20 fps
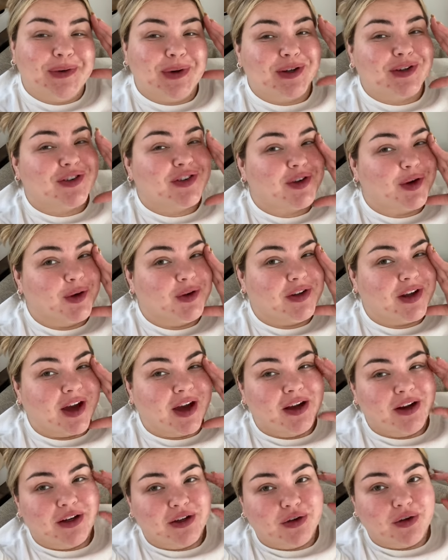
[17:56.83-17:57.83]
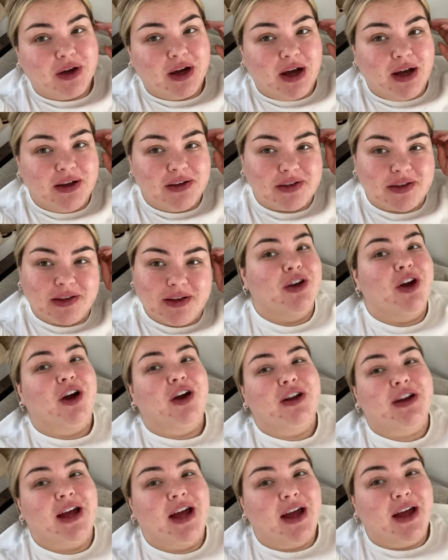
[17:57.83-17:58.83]
We're so tired, you guys.
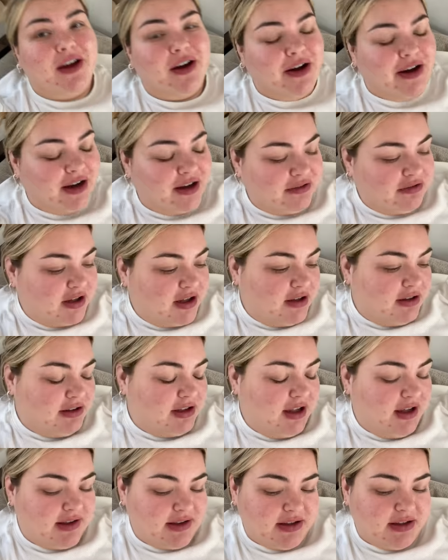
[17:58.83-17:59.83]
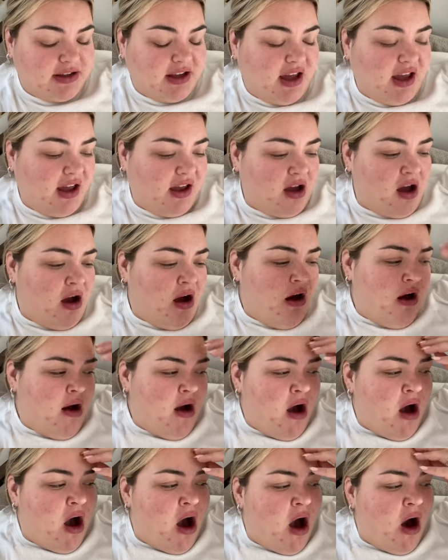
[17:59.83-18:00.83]
Yara and I are having a lazy day.
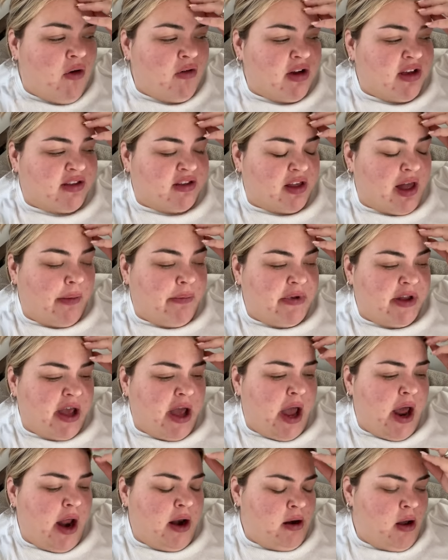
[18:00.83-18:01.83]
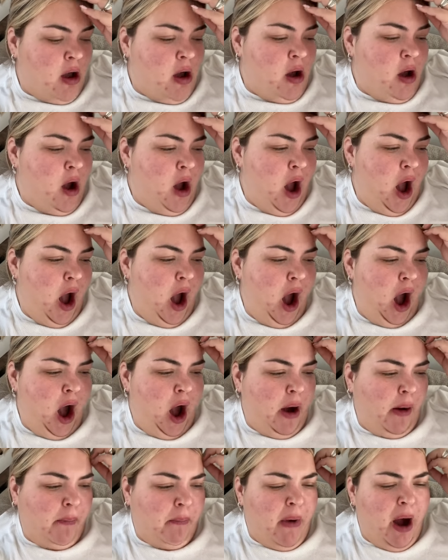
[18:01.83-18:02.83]
We slept in.
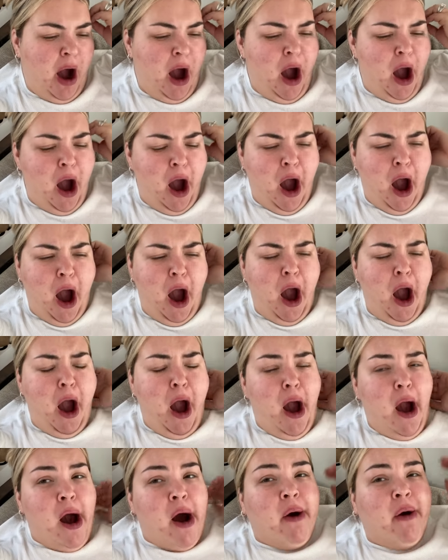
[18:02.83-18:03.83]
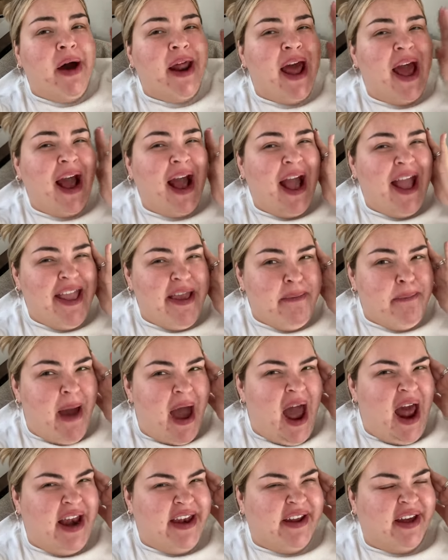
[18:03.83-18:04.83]
Um, we didn't get to
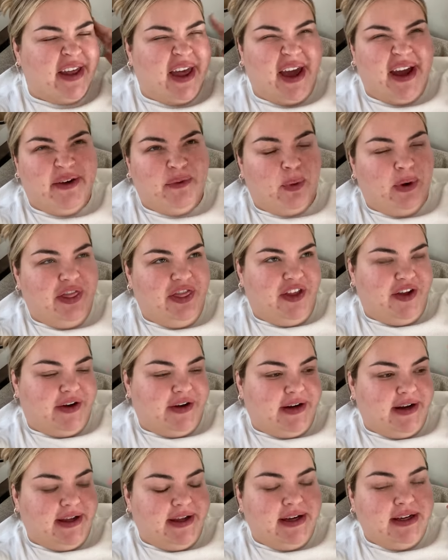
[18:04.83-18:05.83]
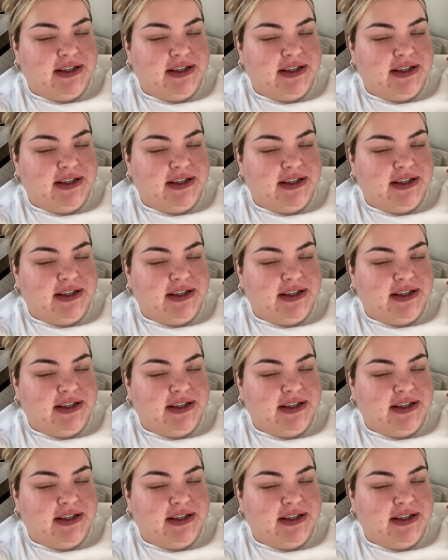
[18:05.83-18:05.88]
bed till like 1.30.